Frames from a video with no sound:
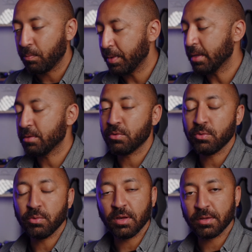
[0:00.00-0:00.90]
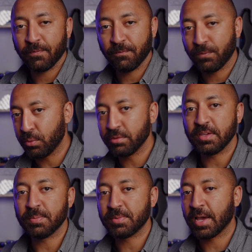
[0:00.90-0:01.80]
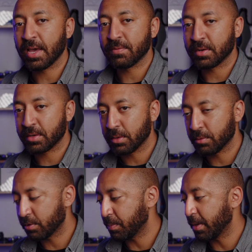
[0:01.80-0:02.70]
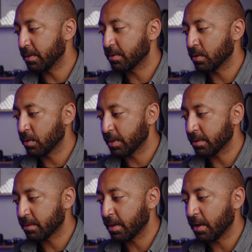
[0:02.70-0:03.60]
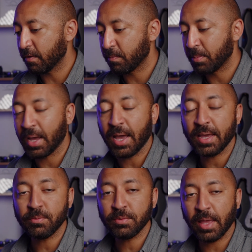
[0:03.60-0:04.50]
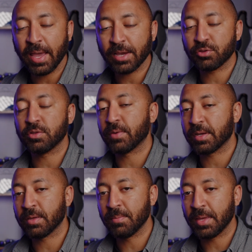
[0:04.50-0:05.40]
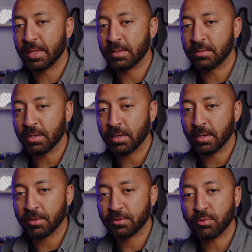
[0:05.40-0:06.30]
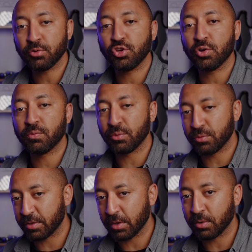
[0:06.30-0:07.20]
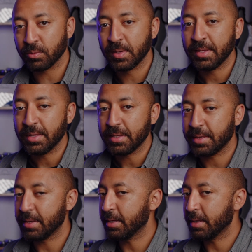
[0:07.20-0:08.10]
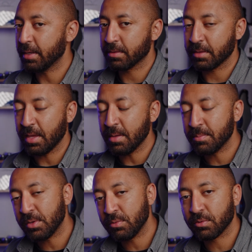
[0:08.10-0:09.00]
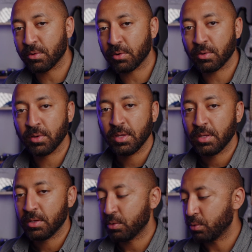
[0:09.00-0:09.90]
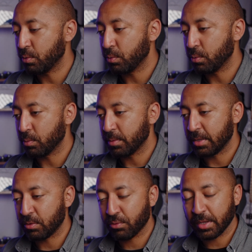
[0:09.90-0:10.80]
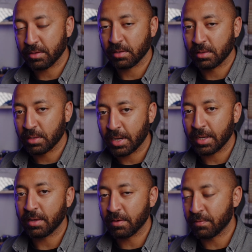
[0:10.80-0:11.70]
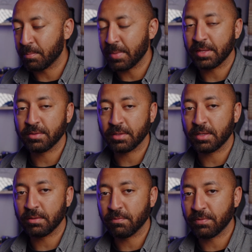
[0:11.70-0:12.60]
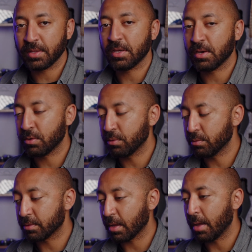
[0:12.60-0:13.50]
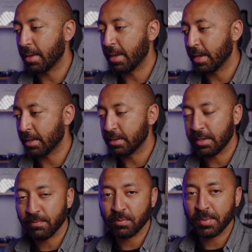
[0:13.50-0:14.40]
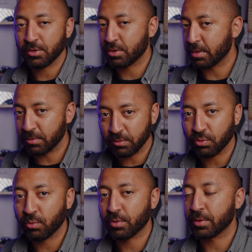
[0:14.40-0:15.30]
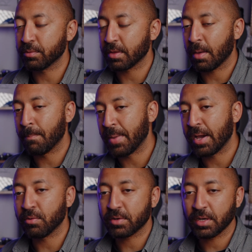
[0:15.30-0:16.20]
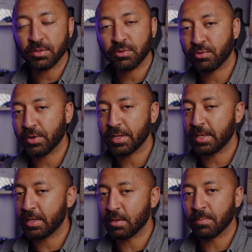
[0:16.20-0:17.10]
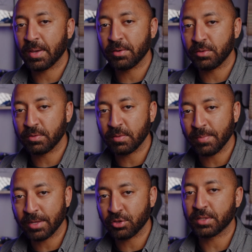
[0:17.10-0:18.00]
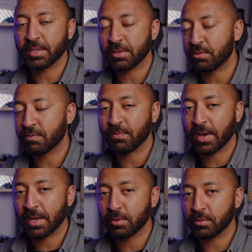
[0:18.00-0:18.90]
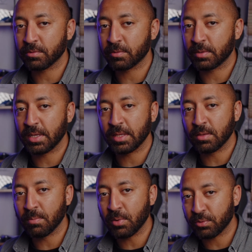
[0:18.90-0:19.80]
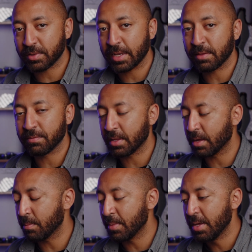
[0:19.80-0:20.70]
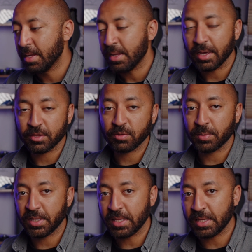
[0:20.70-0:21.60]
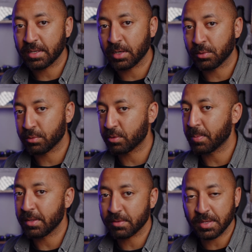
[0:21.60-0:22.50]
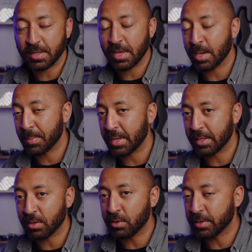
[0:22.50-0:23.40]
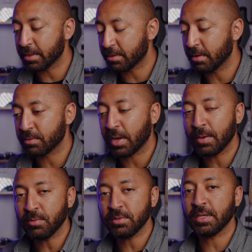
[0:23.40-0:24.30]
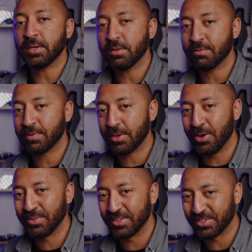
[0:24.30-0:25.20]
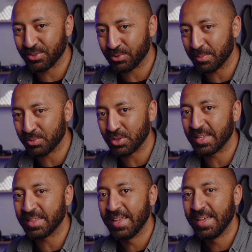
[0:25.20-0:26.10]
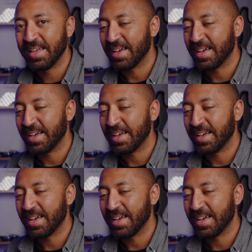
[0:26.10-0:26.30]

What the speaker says: We could do a full deep dive on color space and all that stuff, but I would actually recommend Sergio Russo. He is an M user who creates a lot of amazing videos and information tutorials about color grading, about using Magic Lantern files, getting the most out of them, explaining color space and gamma and all that stuff. So I will link his video in the description.